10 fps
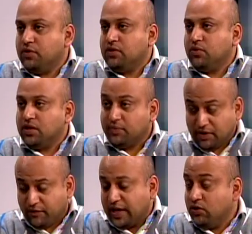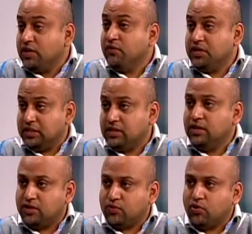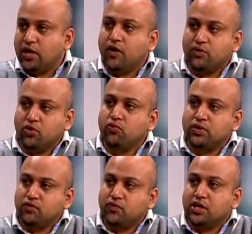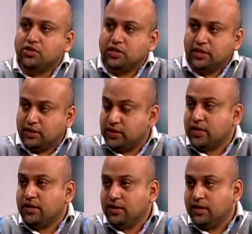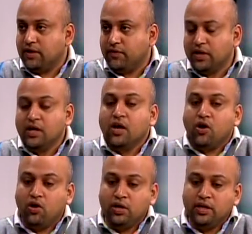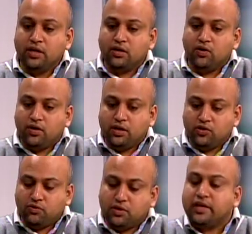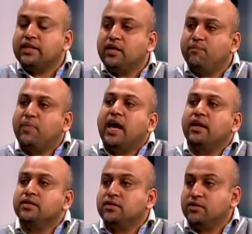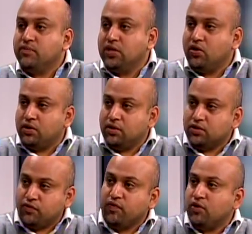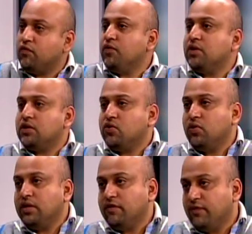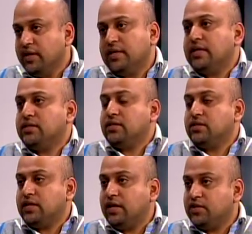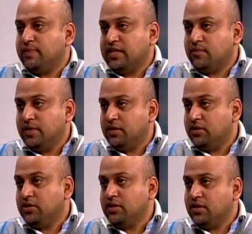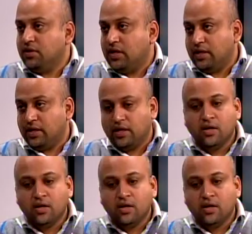with the World Cup. In fact, not even just in the squad, I would go with Yuvraj in the starting 11. Only to get that balance in the middle order. So we've got Virat Kohli, fantastic, stylish batsman. Ajinkya Rahane,